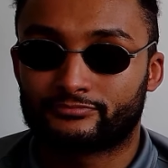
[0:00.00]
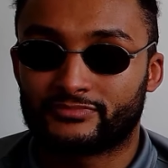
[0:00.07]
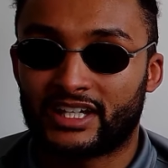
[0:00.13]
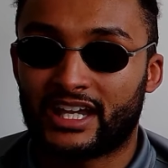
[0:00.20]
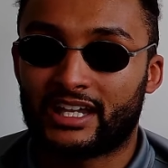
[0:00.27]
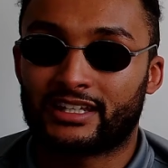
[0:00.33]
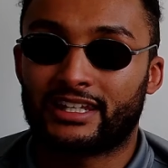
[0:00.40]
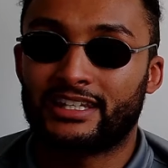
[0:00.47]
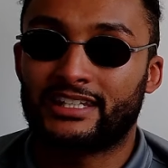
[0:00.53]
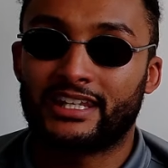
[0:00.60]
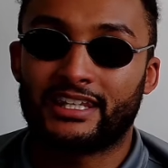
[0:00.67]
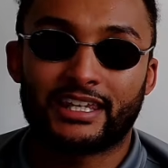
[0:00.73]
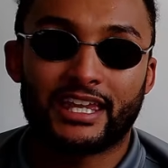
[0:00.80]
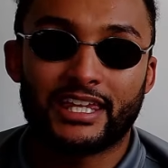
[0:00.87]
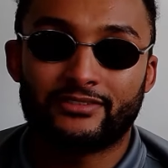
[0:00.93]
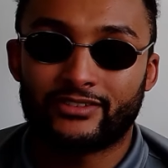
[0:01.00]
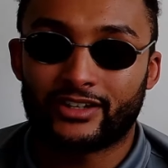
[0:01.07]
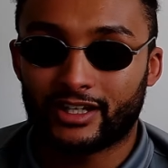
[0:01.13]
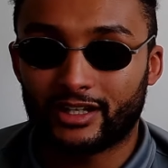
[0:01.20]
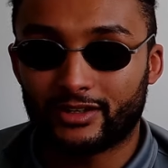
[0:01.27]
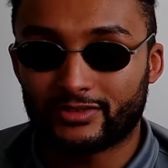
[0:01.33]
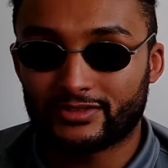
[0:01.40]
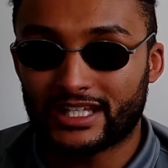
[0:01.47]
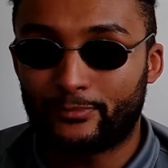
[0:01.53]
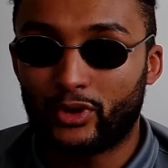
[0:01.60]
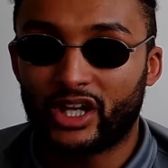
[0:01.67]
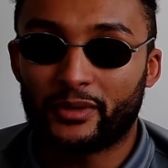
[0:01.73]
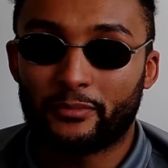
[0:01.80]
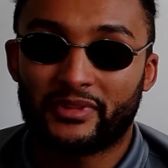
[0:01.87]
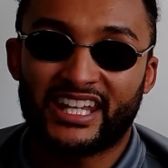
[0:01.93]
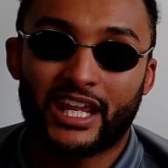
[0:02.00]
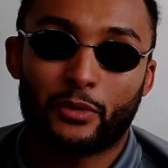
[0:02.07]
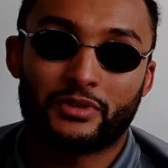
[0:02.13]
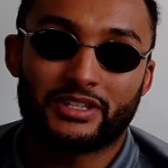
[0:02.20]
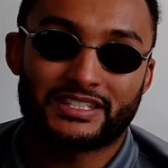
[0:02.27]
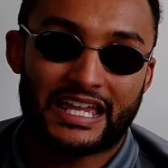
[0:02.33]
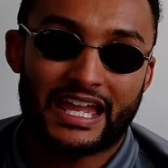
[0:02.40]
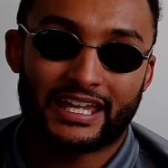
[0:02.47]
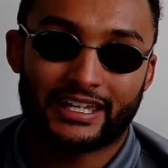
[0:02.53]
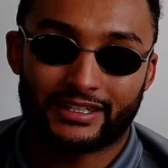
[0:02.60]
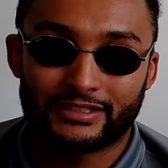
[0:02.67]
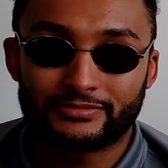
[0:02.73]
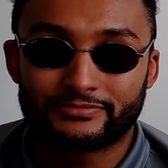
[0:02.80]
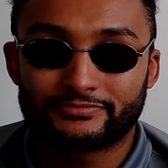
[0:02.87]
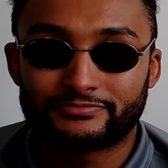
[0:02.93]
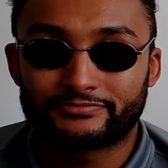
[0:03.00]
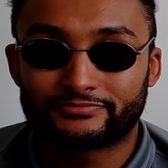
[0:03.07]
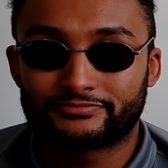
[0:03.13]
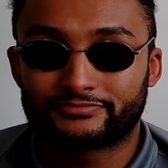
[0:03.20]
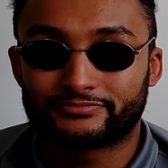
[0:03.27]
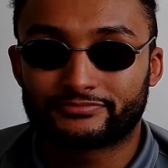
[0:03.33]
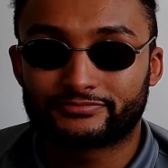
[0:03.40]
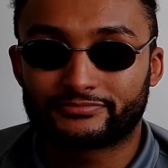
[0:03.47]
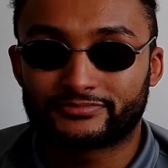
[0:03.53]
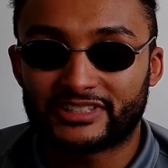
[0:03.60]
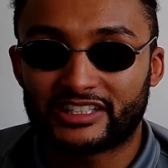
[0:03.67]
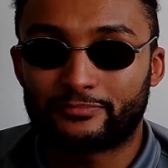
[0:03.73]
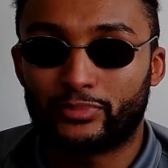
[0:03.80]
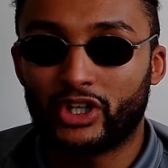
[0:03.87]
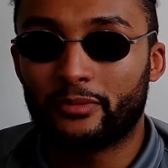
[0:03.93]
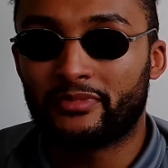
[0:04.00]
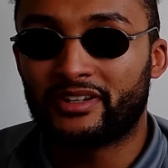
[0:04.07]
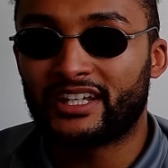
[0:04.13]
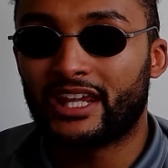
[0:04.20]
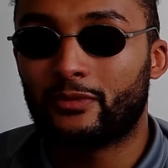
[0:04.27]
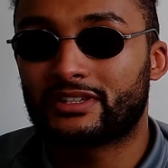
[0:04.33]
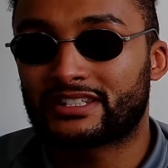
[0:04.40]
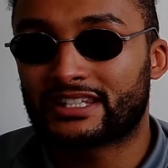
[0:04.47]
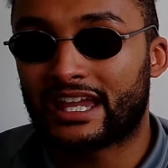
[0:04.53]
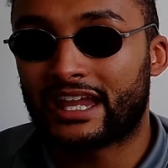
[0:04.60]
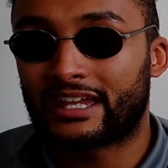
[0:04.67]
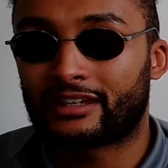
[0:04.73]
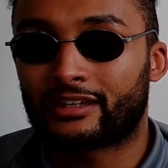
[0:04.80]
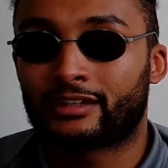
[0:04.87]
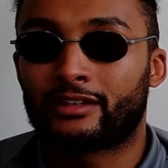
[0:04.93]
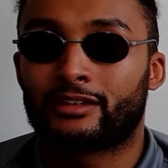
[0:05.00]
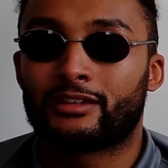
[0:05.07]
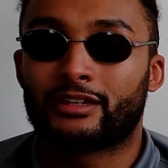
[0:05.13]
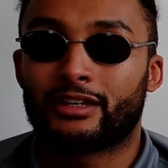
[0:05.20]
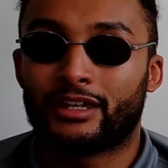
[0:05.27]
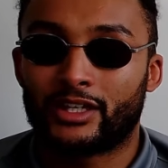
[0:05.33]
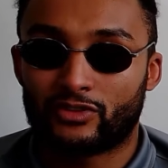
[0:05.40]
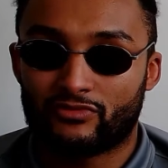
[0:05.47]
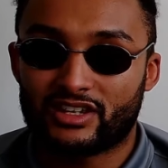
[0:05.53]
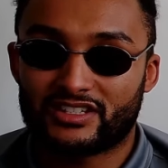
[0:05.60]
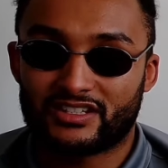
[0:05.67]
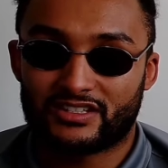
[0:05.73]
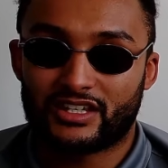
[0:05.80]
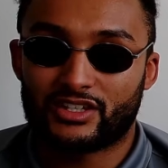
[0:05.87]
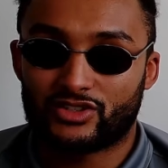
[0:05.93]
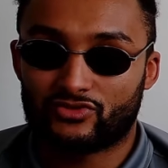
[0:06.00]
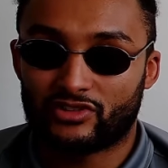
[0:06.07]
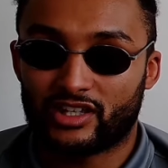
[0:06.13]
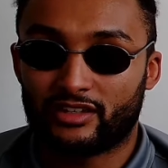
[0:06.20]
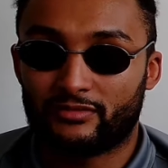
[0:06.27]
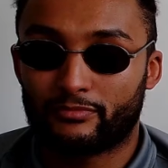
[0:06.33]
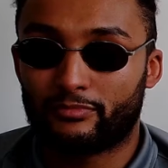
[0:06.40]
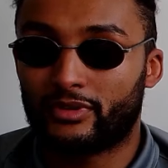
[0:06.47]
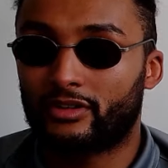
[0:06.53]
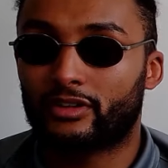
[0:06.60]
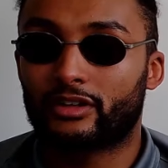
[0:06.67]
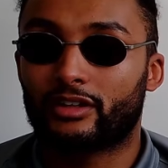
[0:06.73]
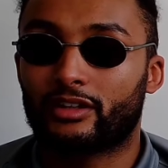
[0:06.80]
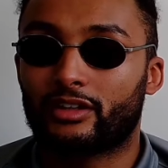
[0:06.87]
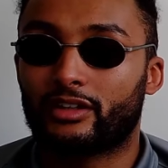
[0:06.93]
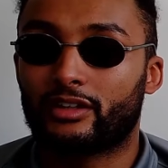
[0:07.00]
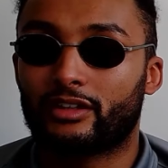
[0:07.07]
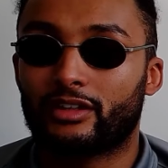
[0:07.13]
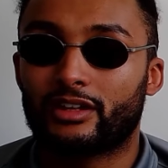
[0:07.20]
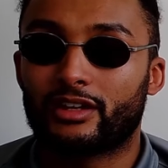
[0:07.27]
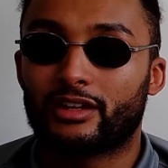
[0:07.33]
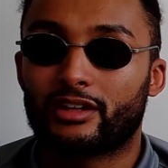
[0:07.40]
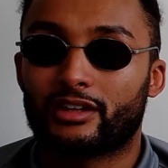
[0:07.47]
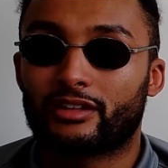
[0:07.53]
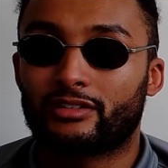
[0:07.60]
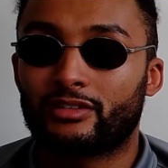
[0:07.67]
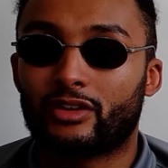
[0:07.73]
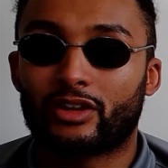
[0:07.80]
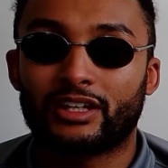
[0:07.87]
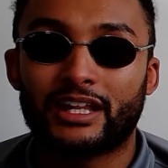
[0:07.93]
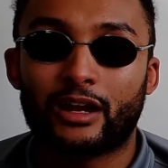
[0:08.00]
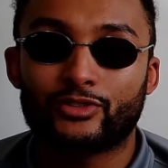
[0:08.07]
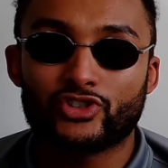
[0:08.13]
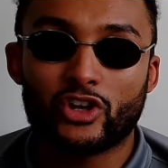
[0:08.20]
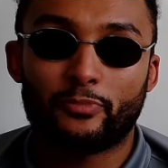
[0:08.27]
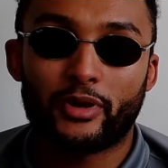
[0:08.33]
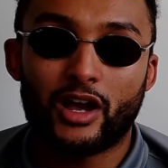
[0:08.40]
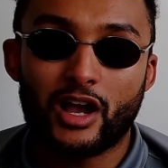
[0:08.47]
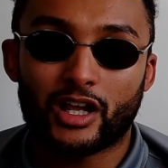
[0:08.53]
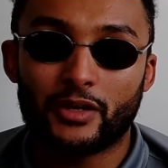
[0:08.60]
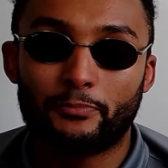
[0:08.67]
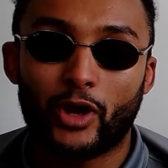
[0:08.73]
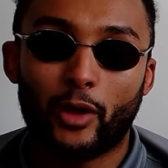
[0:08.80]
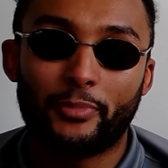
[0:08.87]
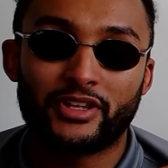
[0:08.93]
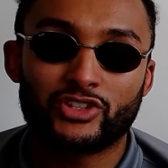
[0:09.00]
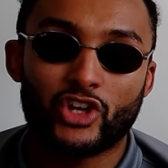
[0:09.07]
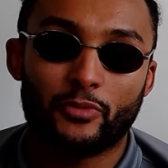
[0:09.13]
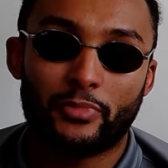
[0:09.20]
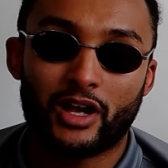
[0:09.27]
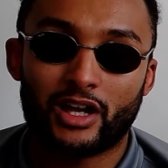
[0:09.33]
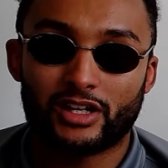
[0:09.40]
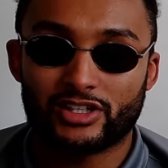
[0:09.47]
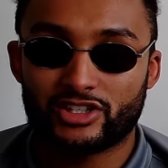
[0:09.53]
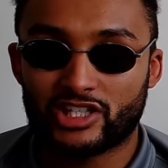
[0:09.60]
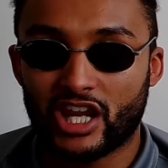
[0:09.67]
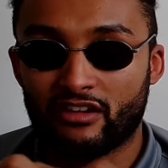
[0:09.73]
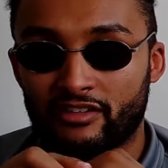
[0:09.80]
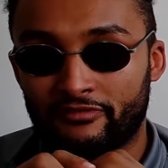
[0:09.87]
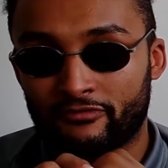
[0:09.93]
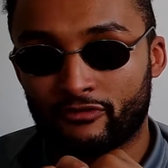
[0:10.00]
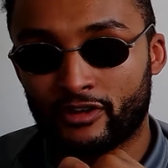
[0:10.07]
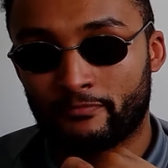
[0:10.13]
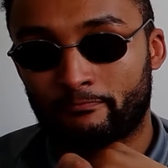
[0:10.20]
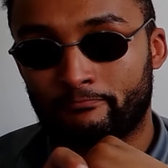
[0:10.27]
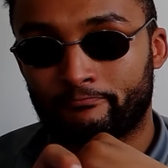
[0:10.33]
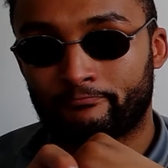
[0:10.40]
And he didn't get even close. They put him in there with Zhang. They put him in there with Zhang, and the rest is history. But knocking out Joe Parker, popping Joe Parker's cherry for him,